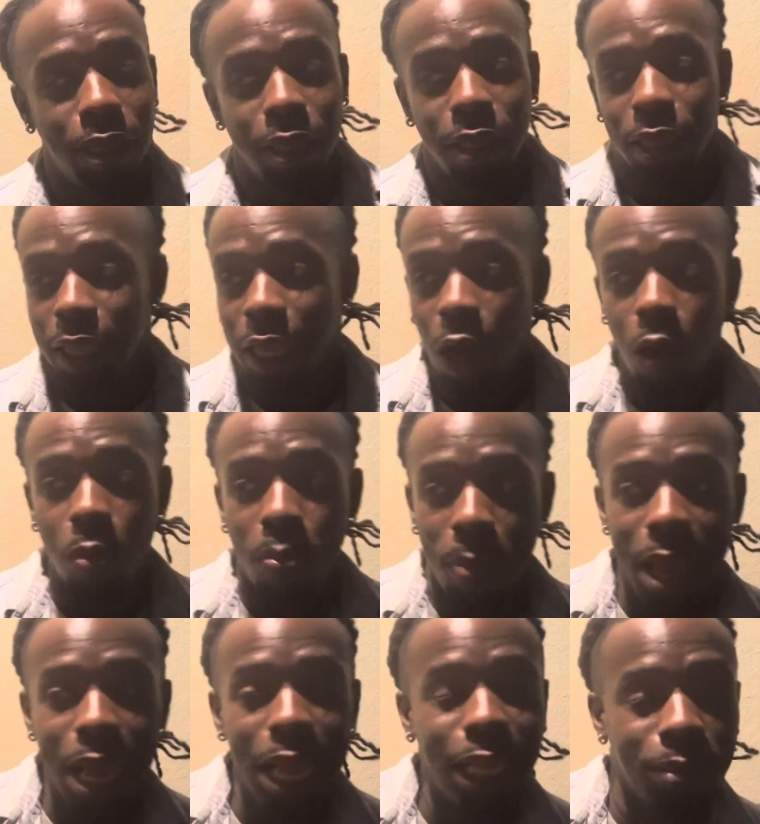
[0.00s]
They'll
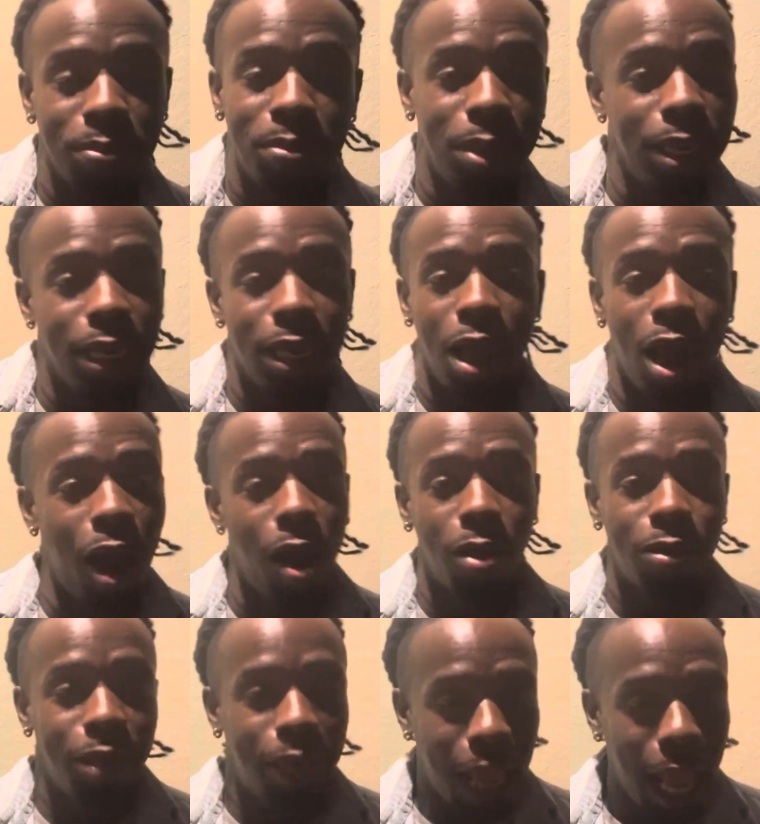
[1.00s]
make money all
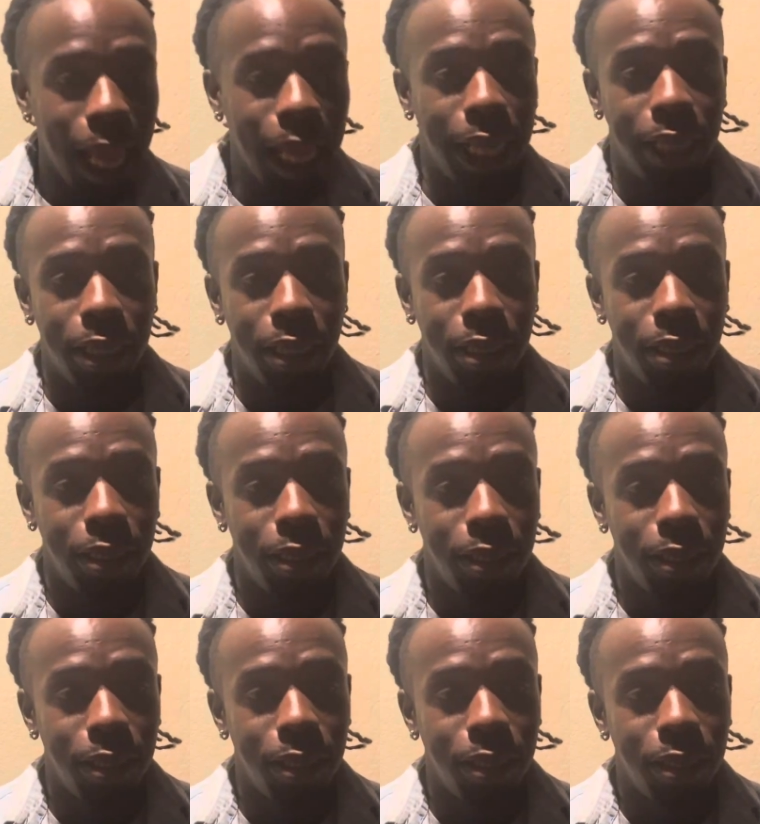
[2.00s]
day,
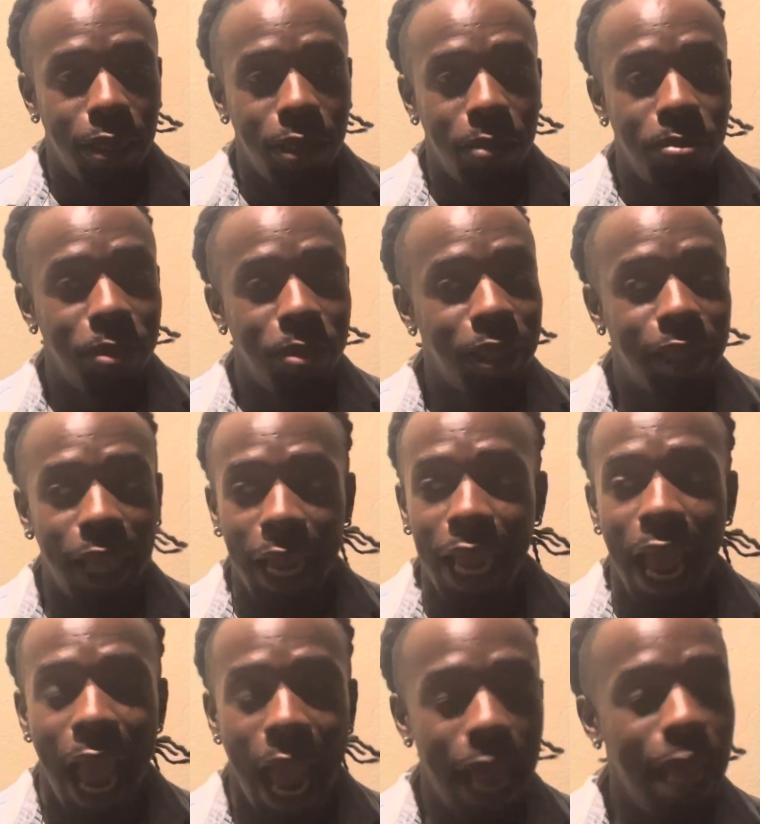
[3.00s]
but they
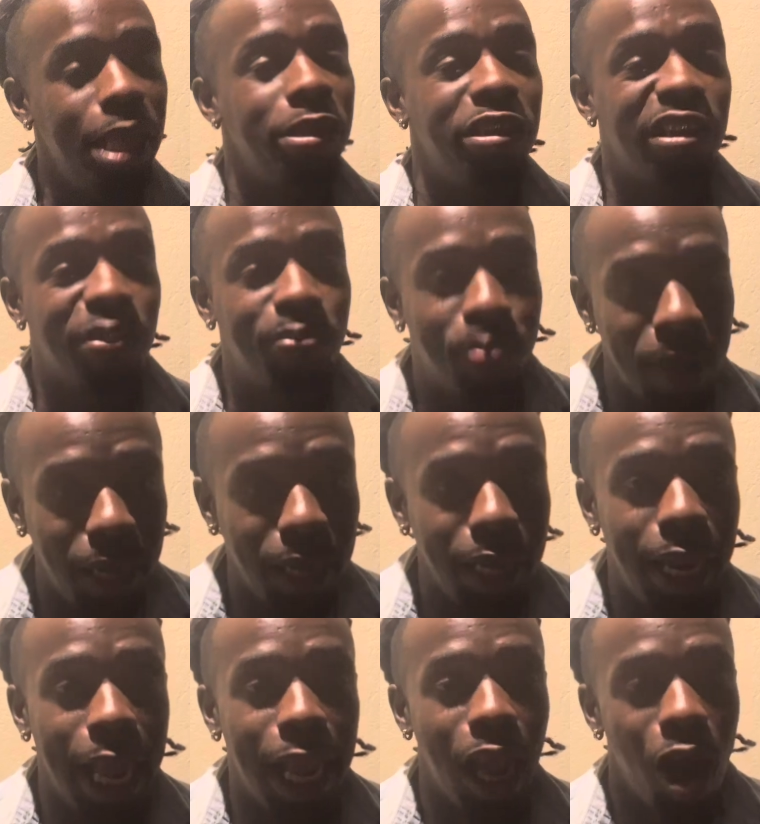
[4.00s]
hate spending
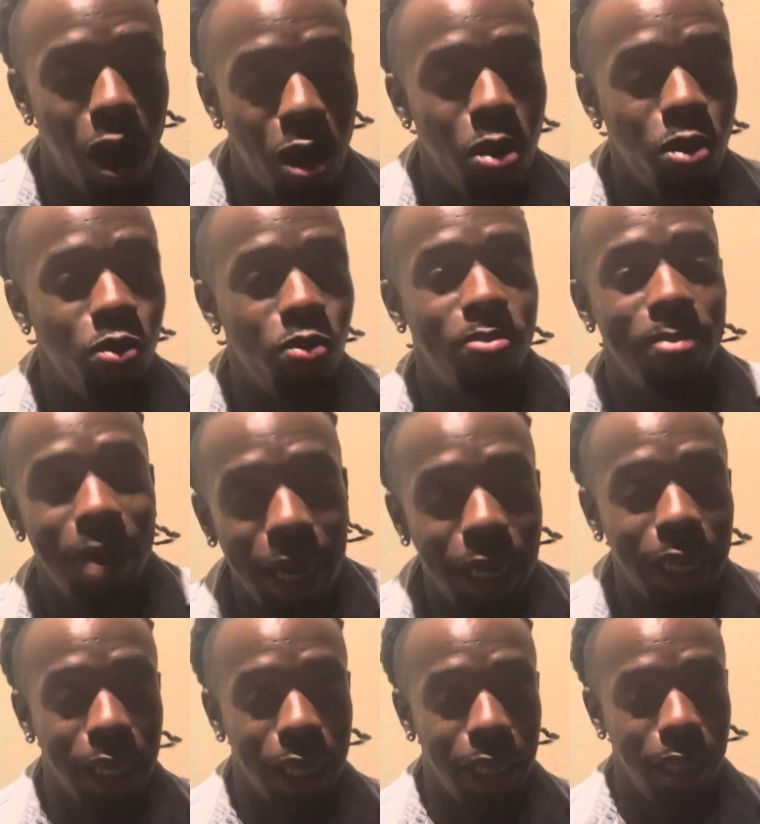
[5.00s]
their own
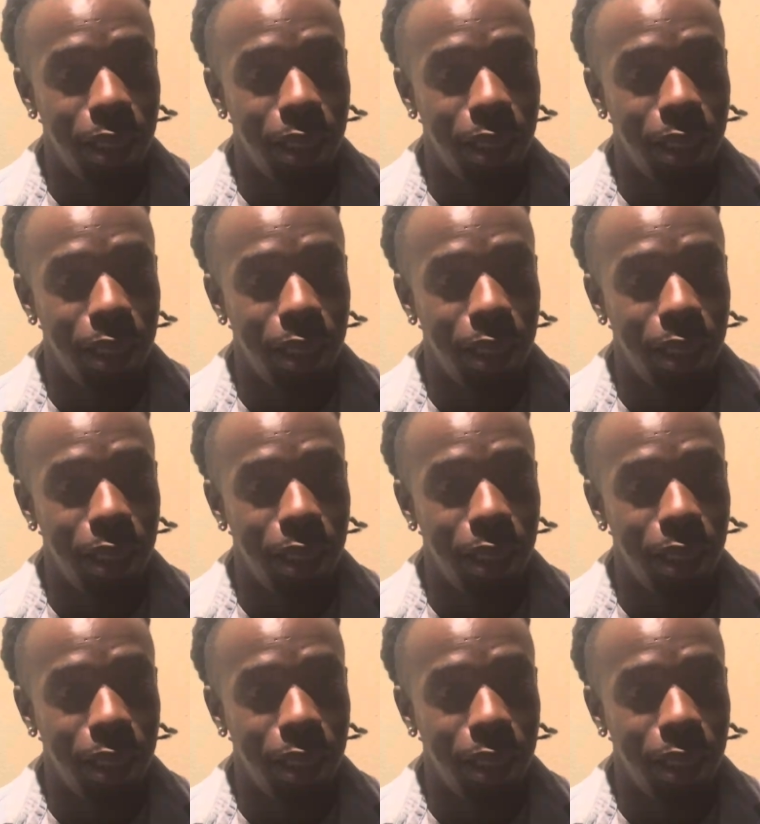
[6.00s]
money,